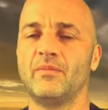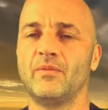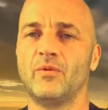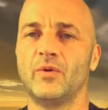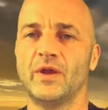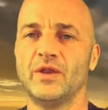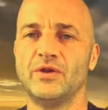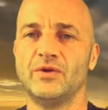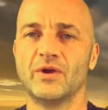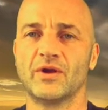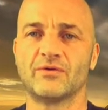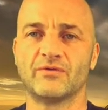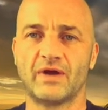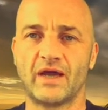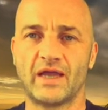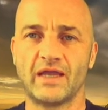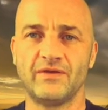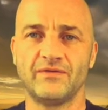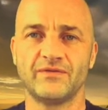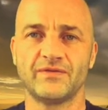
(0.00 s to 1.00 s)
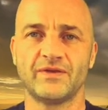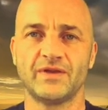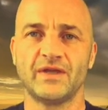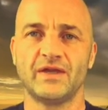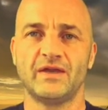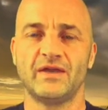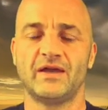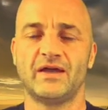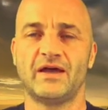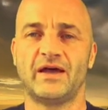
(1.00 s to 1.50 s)
when you arrive.
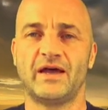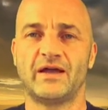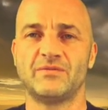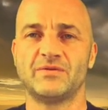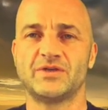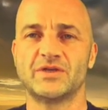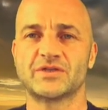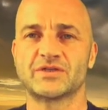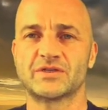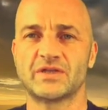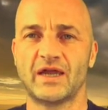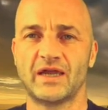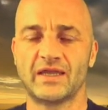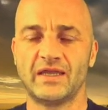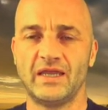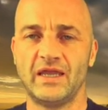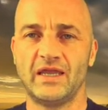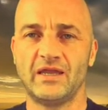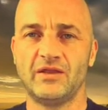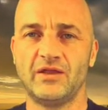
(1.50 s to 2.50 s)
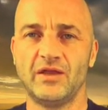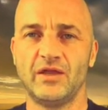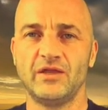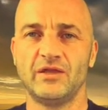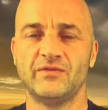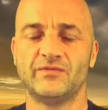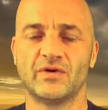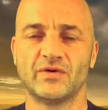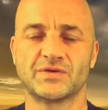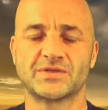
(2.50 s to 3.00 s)
Just again,
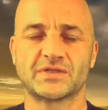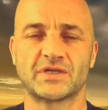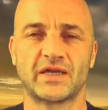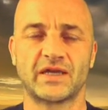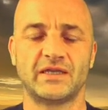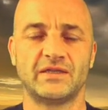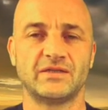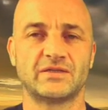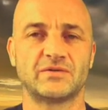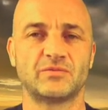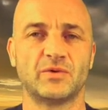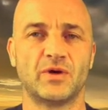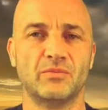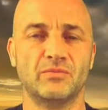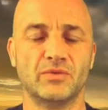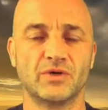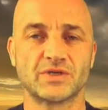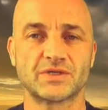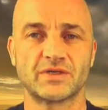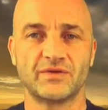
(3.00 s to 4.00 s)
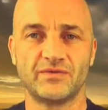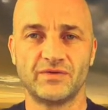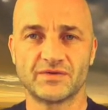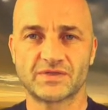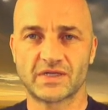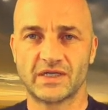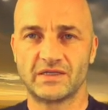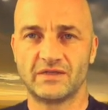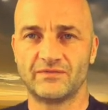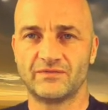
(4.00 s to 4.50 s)
you've all signed, well, most of you
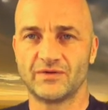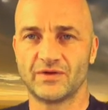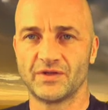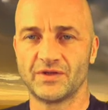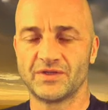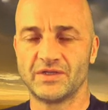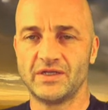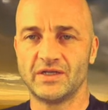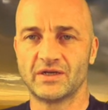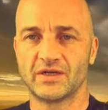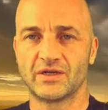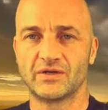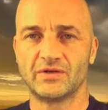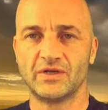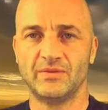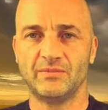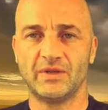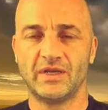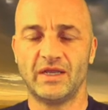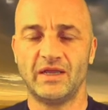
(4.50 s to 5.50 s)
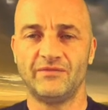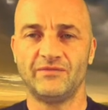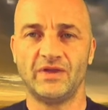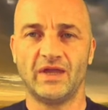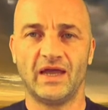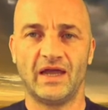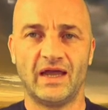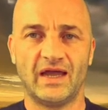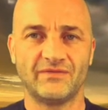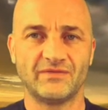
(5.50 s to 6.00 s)
signed the volunteer agreement. If you
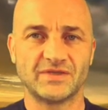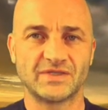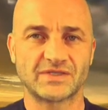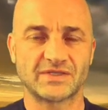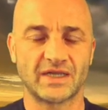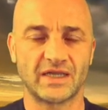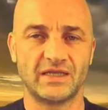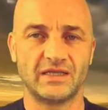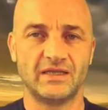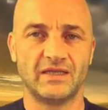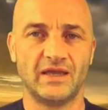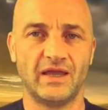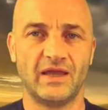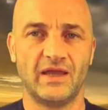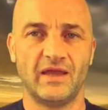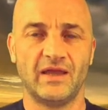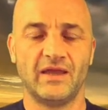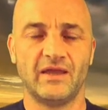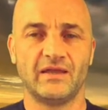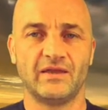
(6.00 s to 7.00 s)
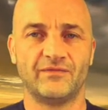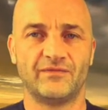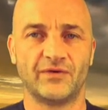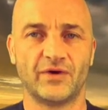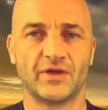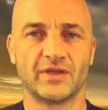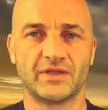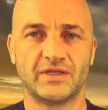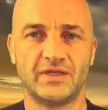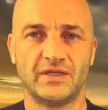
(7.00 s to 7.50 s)
haven't signed it, the
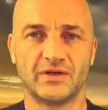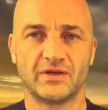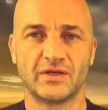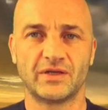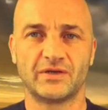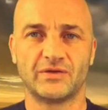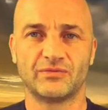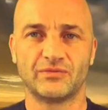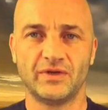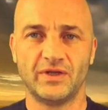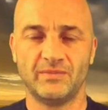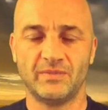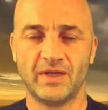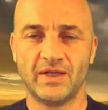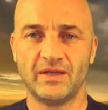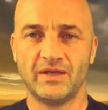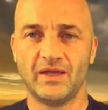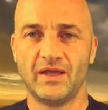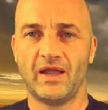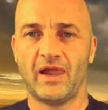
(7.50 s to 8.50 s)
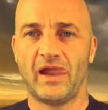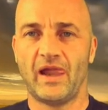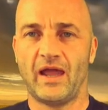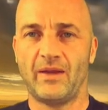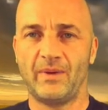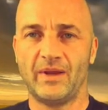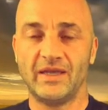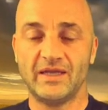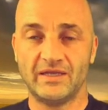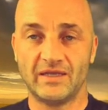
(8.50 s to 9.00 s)
volunteer agreement,
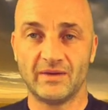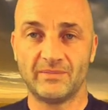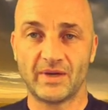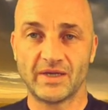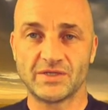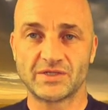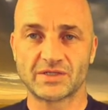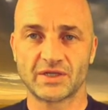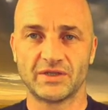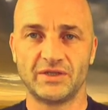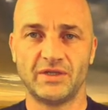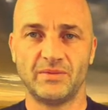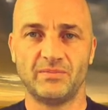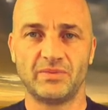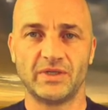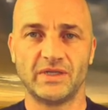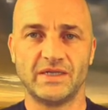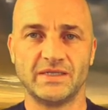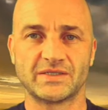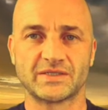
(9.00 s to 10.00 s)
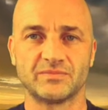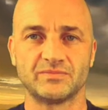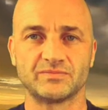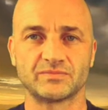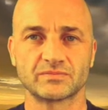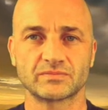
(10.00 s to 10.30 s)
I need that by Sunday, please.